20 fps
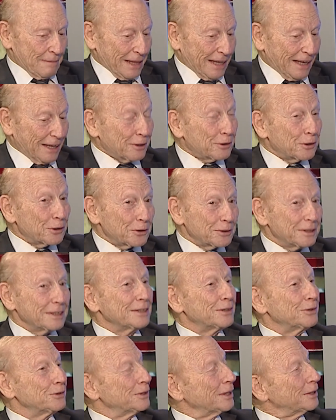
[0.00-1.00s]
according
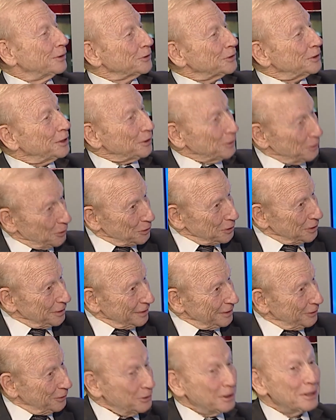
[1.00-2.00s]
to the constitution,
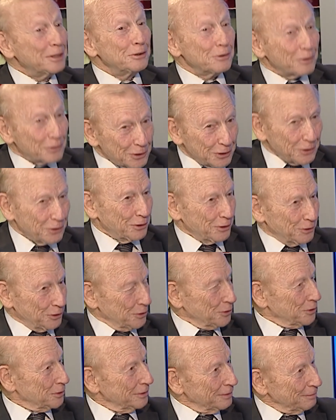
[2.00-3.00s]
to the new
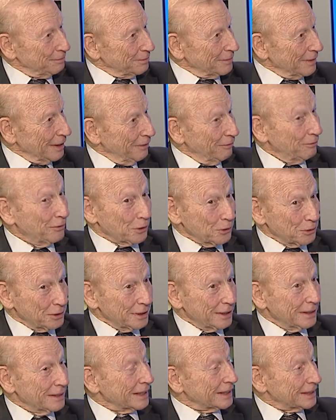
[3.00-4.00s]
constitution,
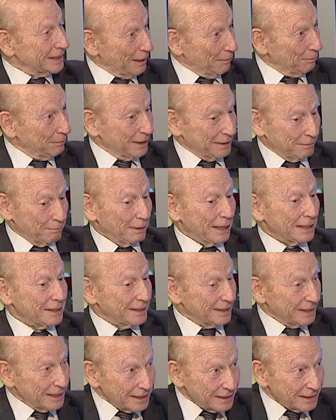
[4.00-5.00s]
voted and accepted by
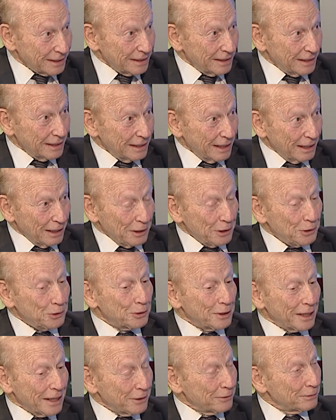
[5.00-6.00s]
Sisi, you
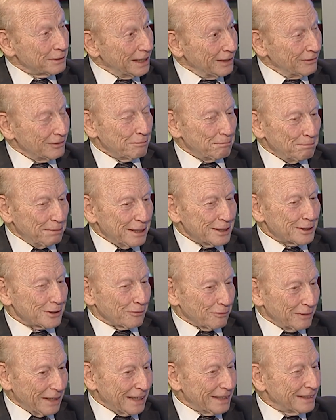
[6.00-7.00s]
cannot give a piece
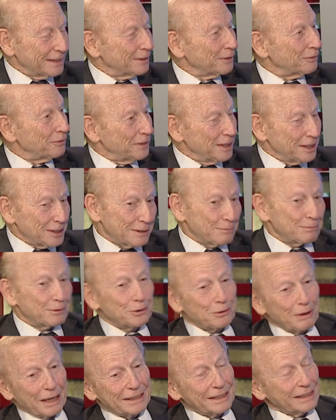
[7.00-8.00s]
of land of Egypt
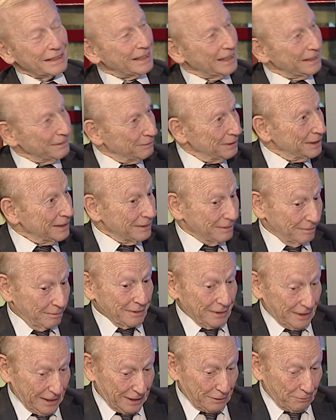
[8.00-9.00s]
to other country.
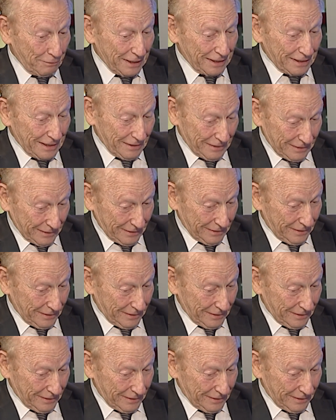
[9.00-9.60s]
It's written.